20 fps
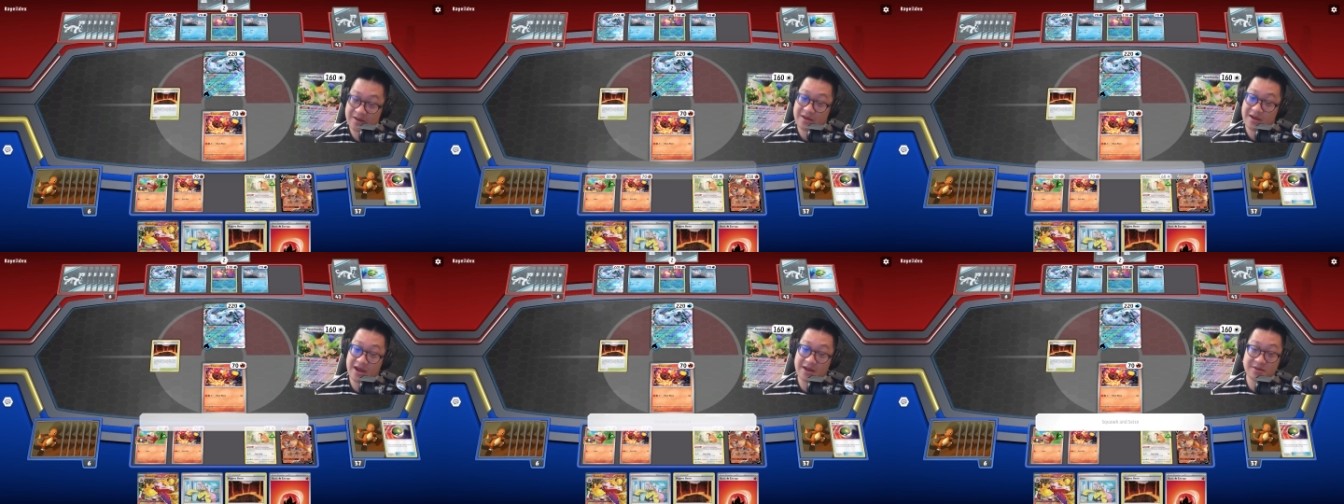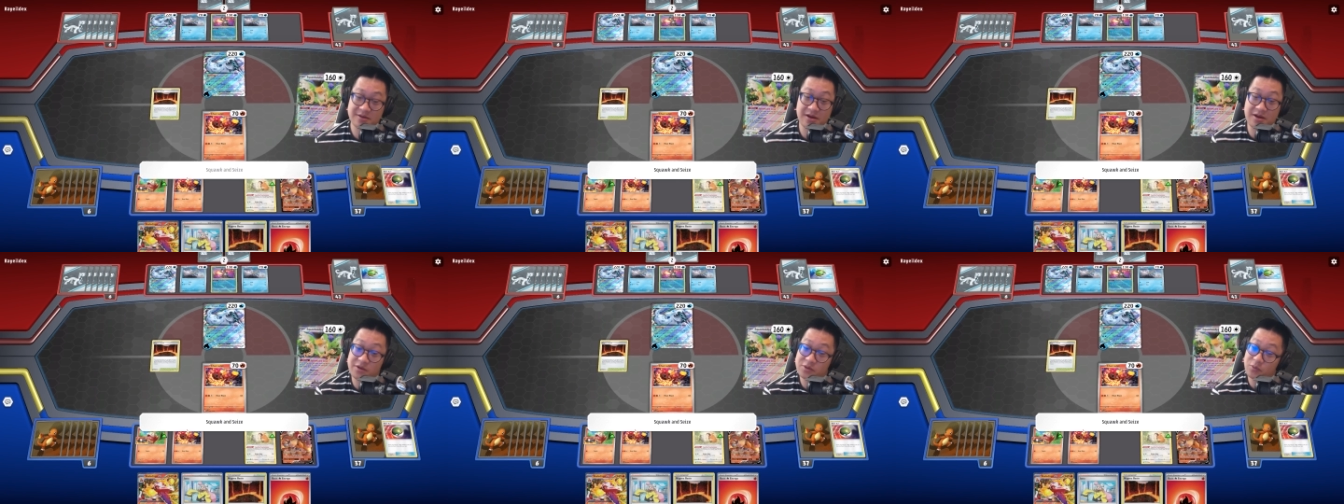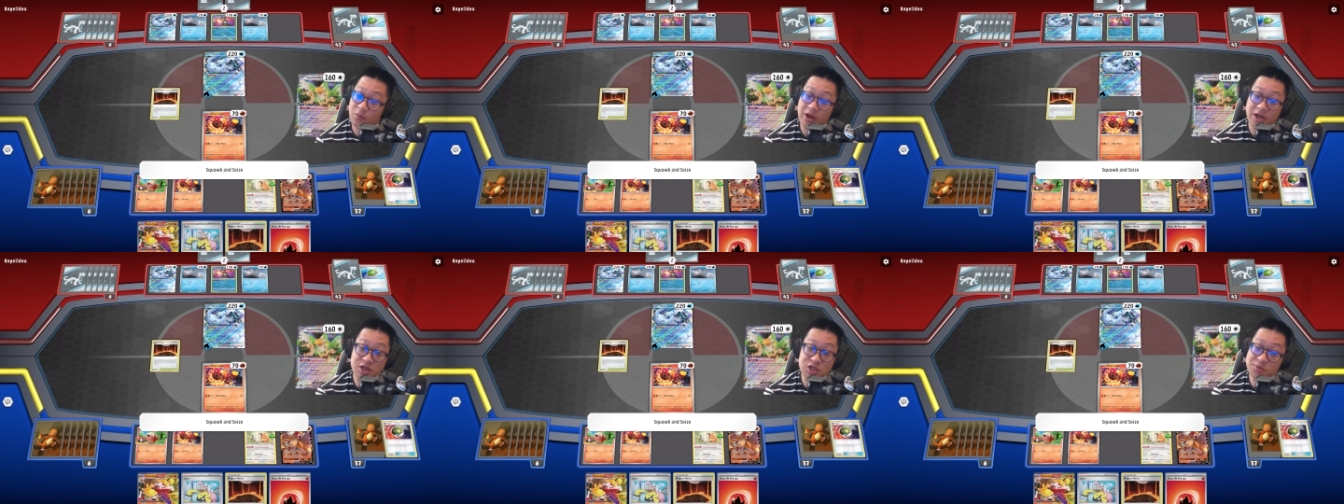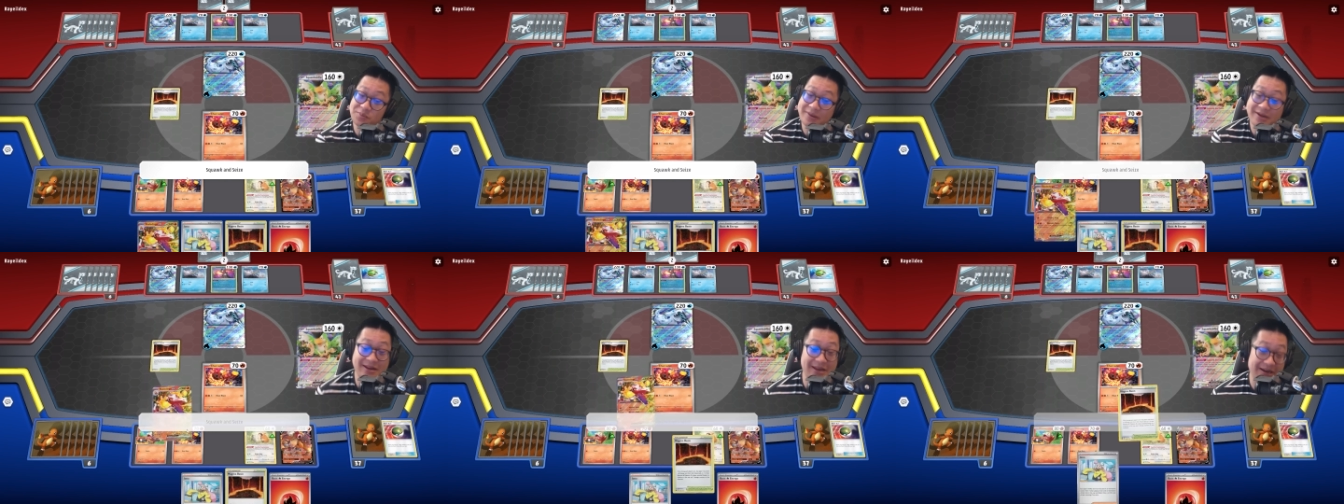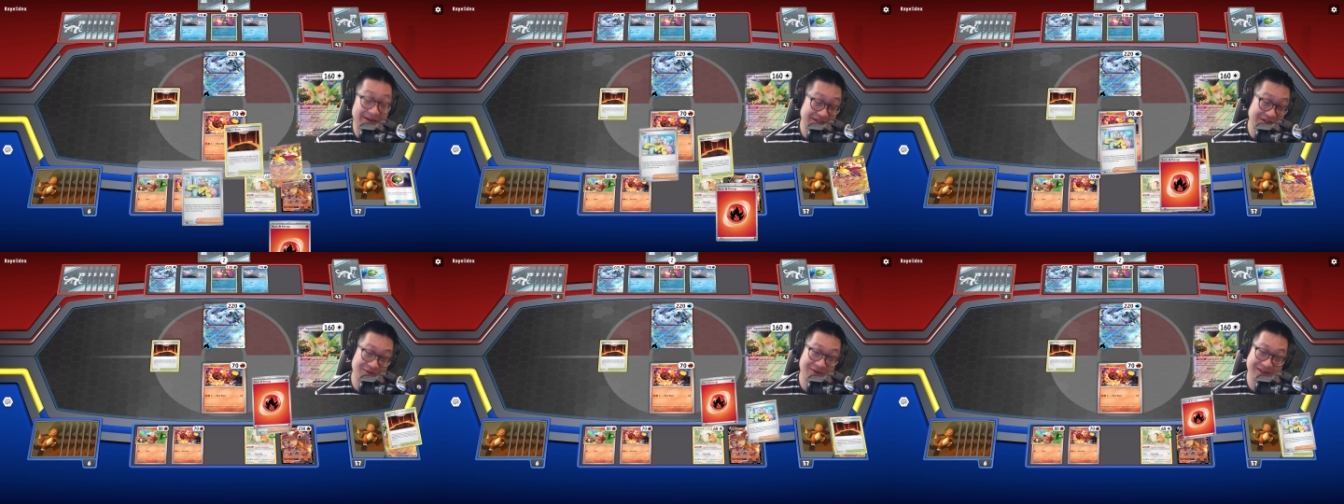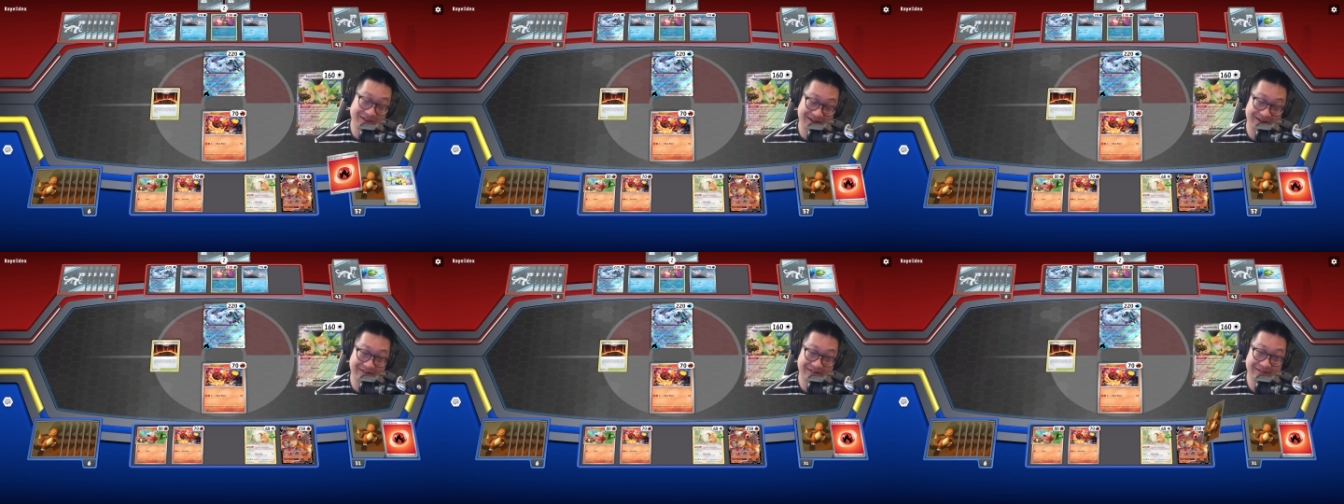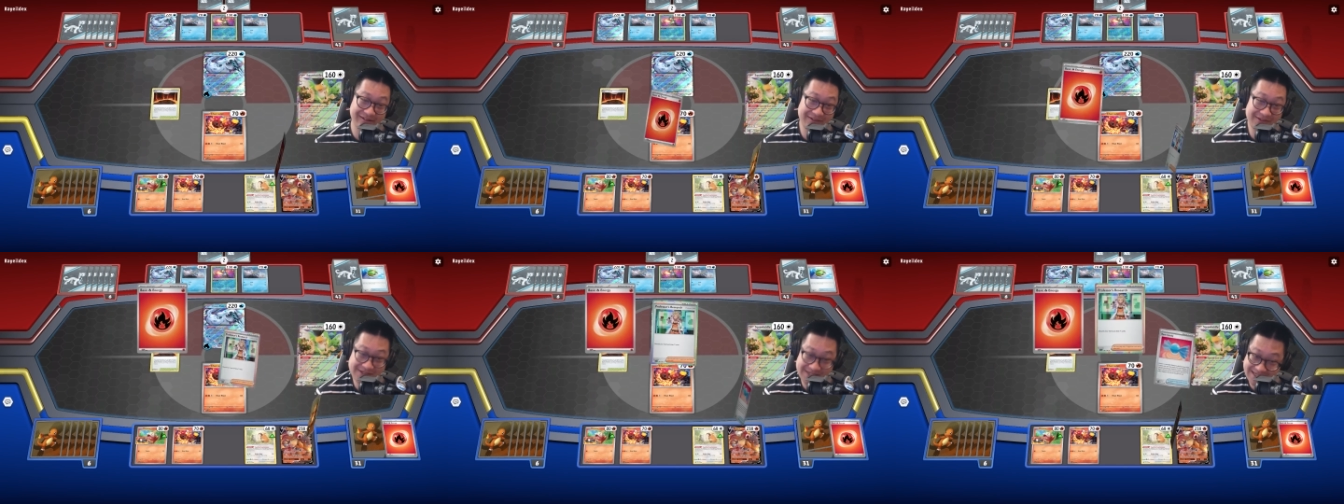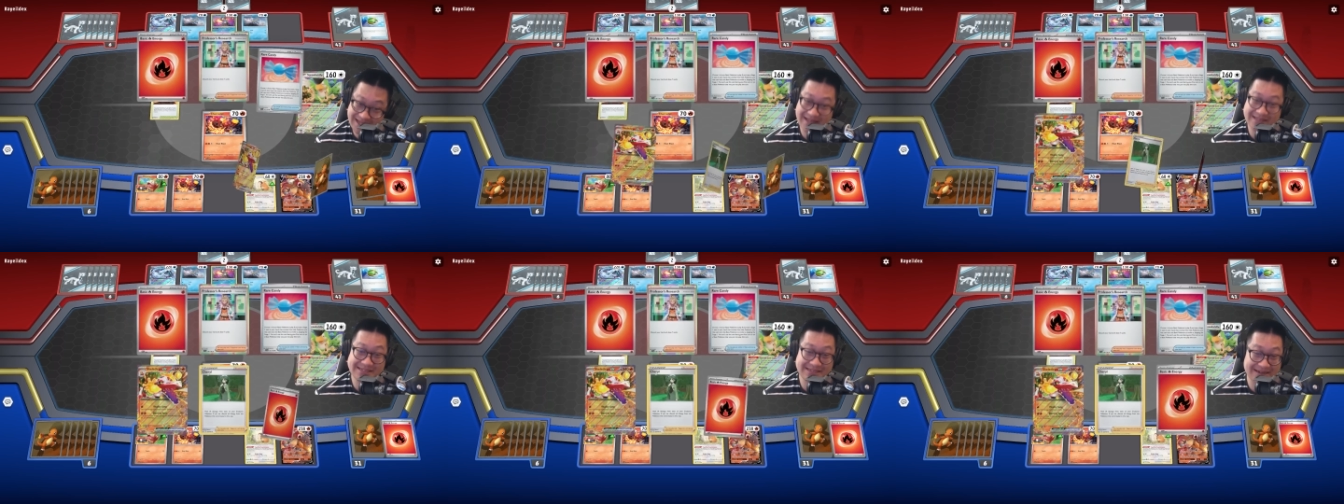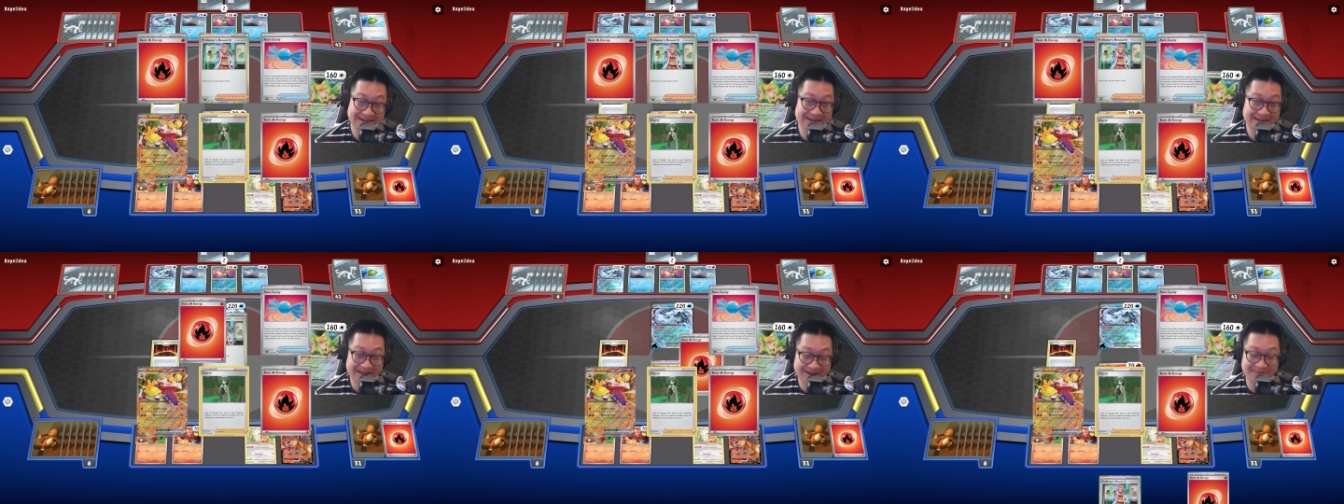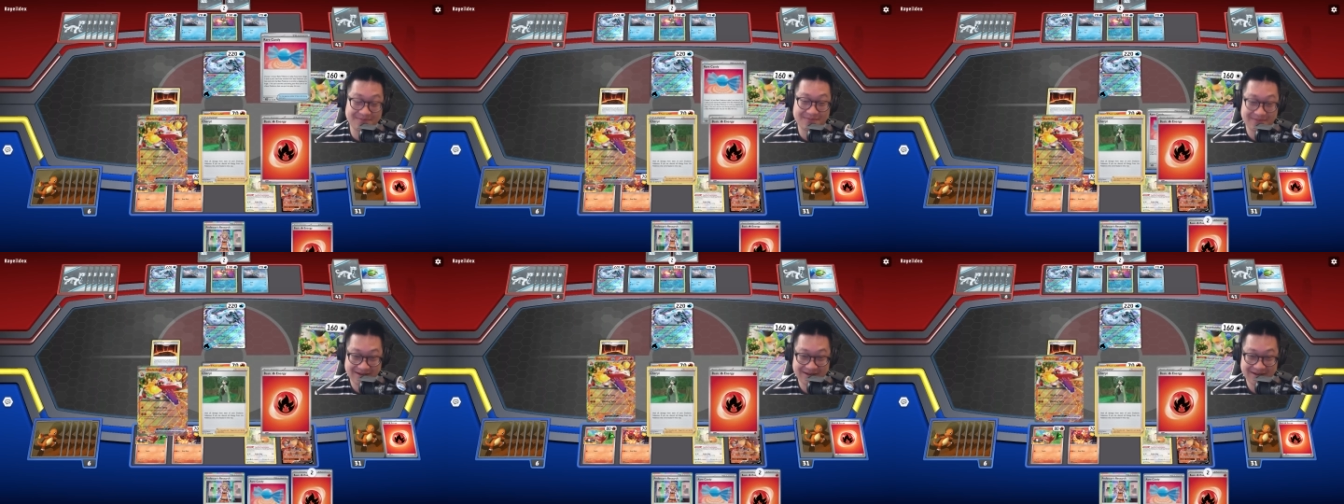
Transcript: And Donald, why didn't you play the energy right there? You see that stadium?